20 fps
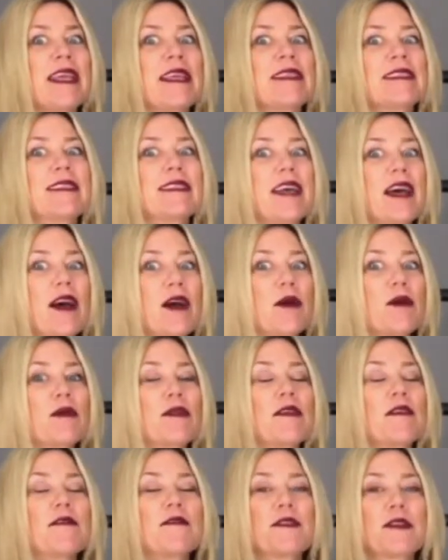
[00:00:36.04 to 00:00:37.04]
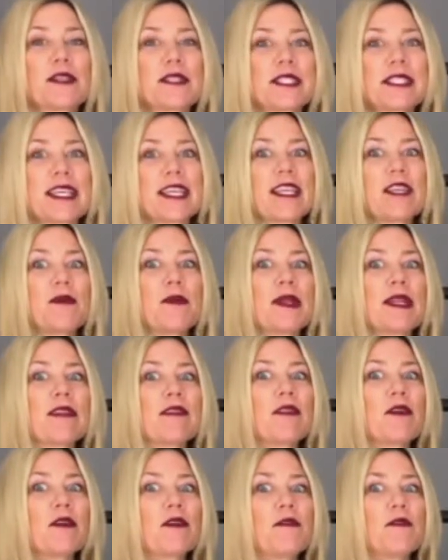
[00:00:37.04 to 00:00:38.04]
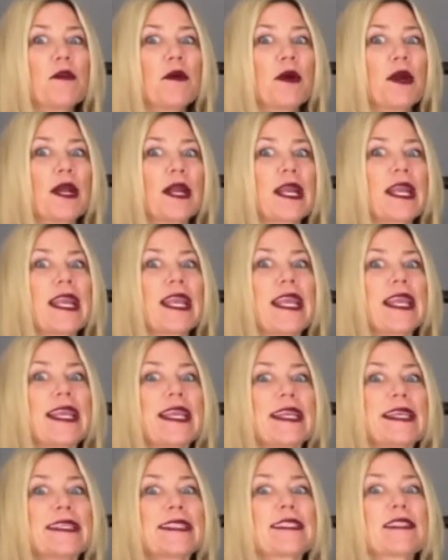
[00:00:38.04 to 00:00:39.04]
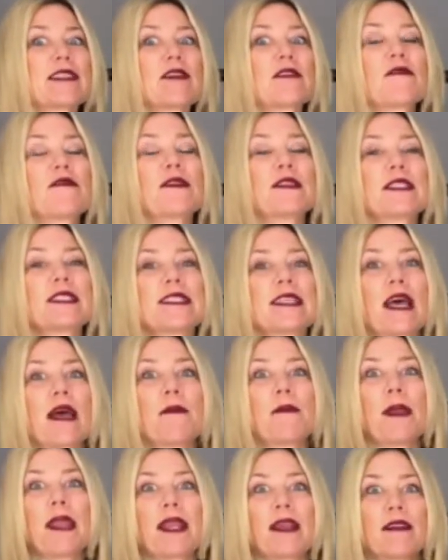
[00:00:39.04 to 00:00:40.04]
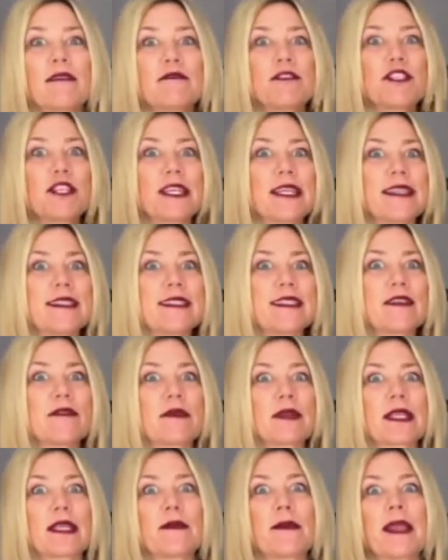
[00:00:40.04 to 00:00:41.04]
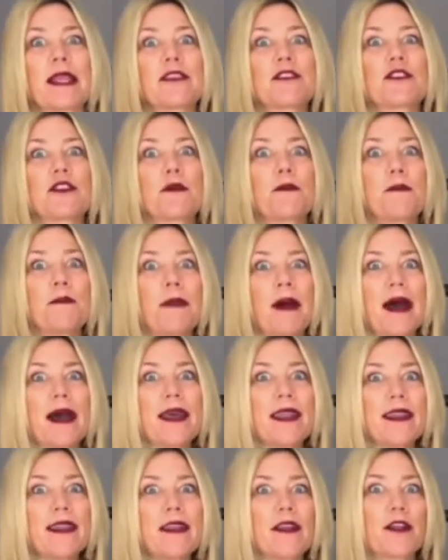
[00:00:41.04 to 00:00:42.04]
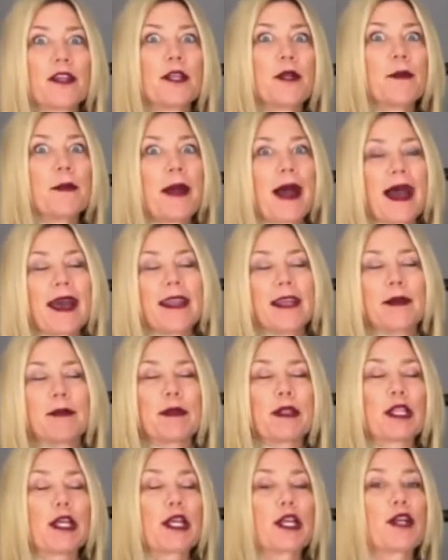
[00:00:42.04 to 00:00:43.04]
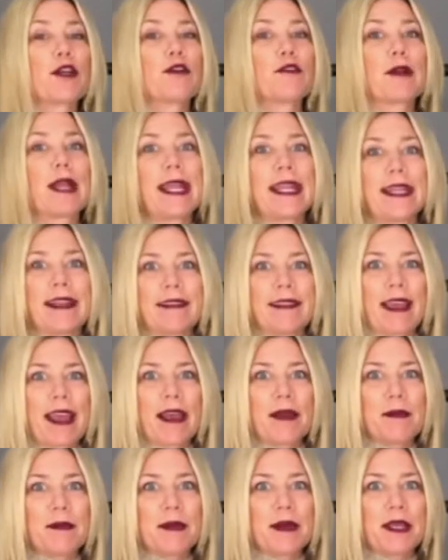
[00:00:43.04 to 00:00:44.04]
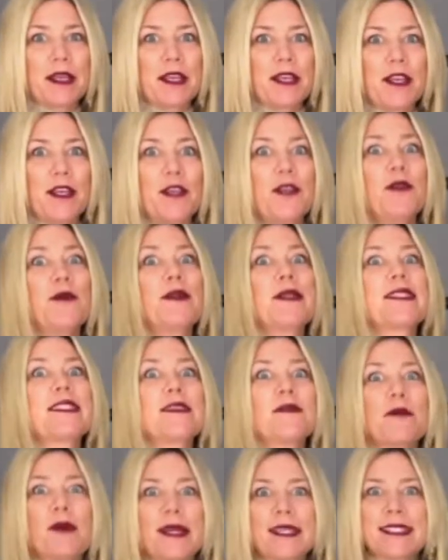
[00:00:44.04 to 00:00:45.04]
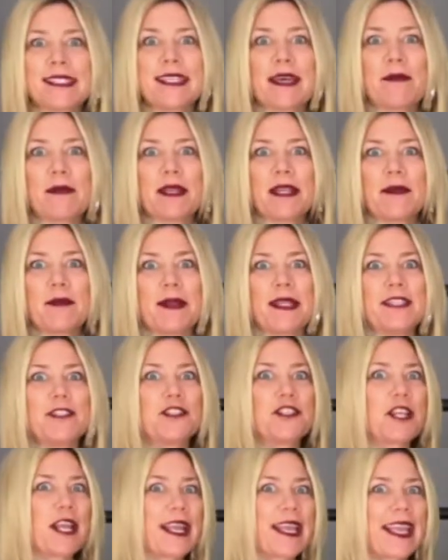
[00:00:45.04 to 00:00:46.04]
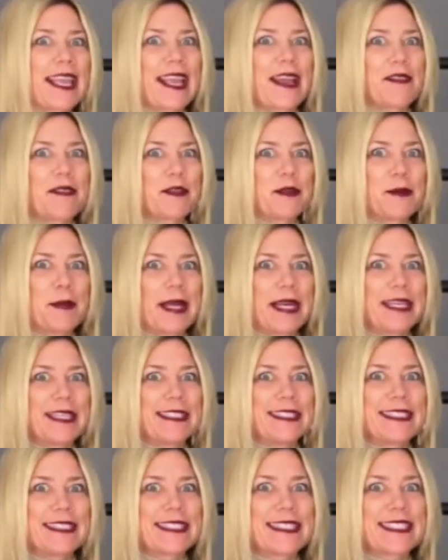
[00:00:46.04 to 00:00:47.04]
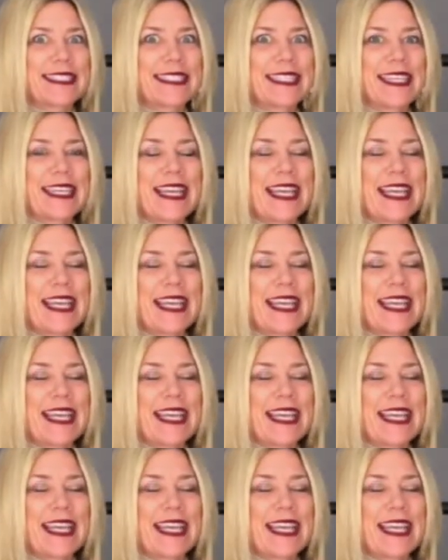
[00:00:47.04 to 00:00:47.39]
So the first thing you want to look for is a pair of jeans that really makes your butt or your bottom look great in them. Who doesn't want somebody to be checking out their buns?